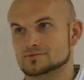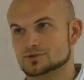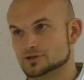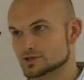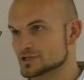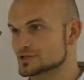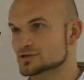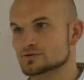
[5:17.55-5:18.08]
You're
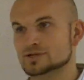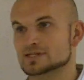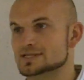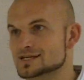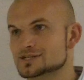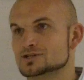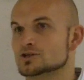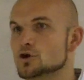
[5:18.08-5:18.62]
just doing
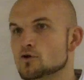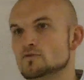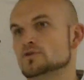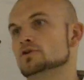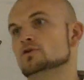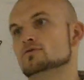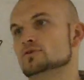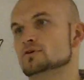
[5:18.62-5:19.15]
addition over
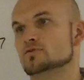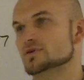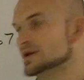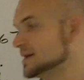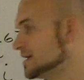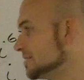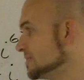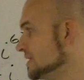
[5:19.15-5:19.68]
and over and over
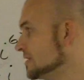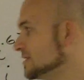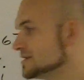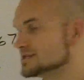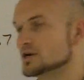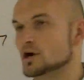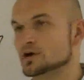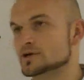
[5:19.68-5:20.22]
again. I mean, Right,
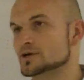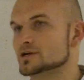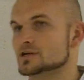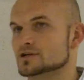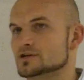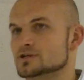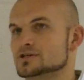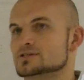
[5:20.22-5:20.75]
that's all you right. you're
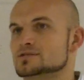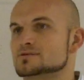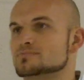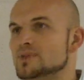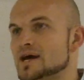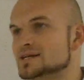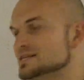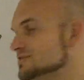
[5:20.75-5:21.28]
you're just by